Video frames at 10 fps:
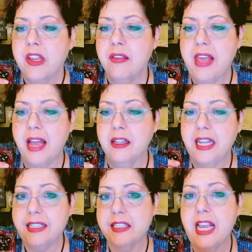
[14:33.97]
that,
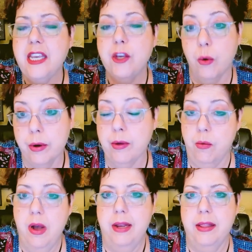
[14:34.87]
let's say you're the
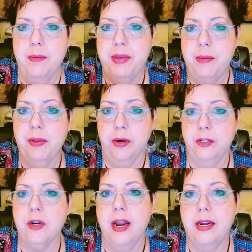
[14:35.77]
one that people are
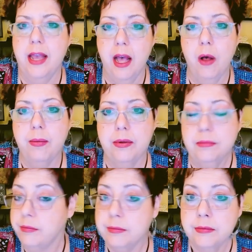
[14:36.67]
trying to help,
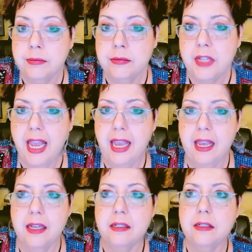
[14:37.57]

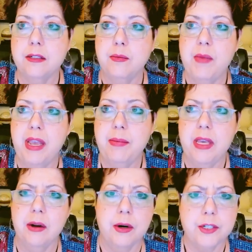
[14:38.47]
and
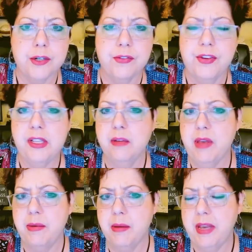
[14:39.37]
maybe it hurts your feeling,
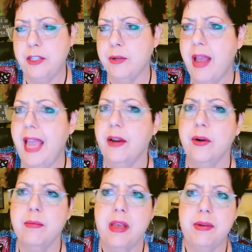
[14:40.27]
maybe it makes you
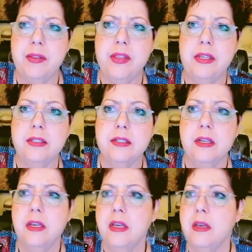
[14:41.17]
angry, maybe
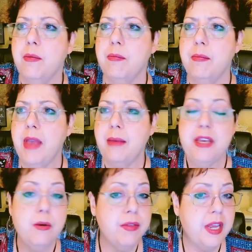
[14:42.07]

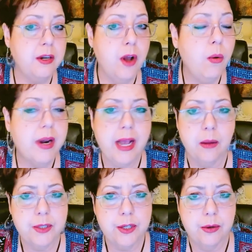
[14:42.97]
you think no one
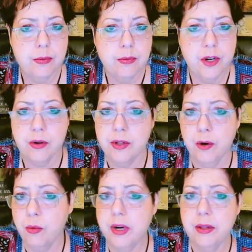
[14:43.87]
helps you.
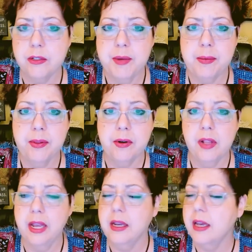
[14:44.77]
You're one of those people that are
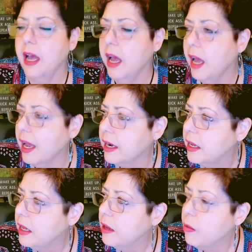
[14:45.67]
like, God,
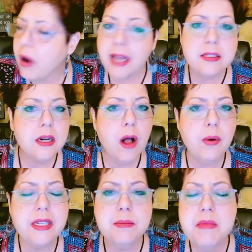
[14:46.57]
why is it
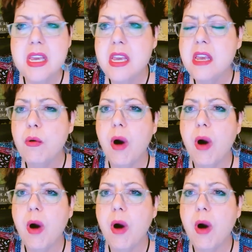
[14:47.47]
always me?